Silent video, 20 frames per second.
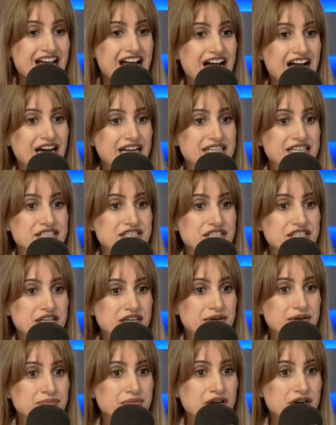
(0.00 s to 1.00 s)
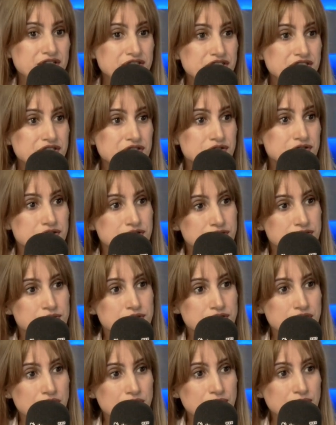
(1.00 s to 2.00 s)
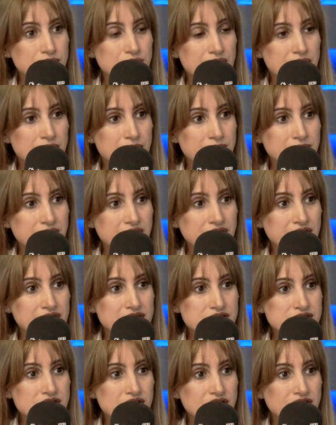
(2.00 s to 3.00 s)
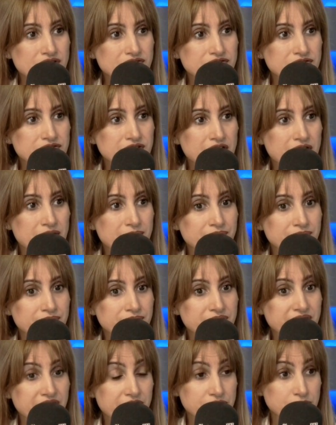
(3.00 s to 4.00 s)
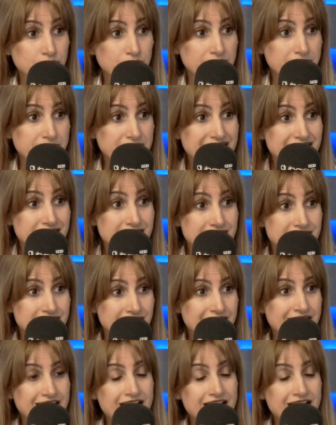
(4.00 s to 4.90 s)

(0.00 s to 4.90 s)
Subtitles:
and continue to do so because of they're newly built,